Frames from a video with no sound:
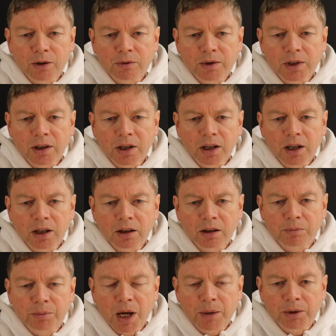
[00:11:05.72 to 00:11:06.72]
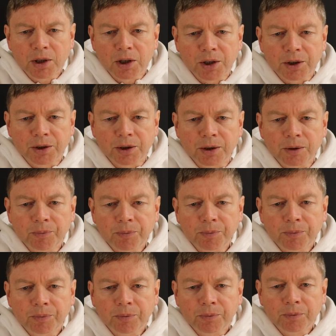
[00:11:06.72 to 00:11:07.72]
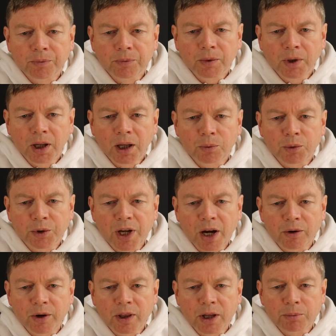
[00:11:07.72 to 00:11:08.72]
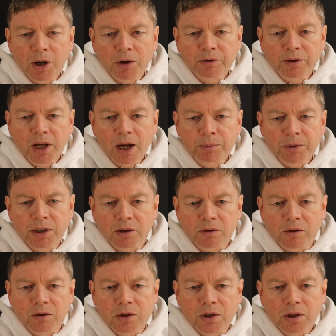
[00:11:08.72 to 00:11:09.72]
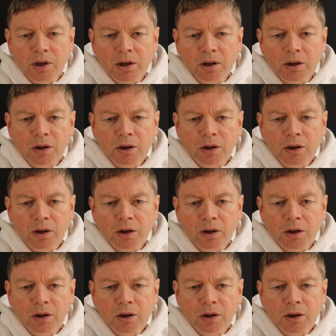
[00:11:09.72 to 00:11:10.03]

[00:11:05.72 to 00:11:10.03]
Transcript: over to the king of Babylon. He will carry them off captives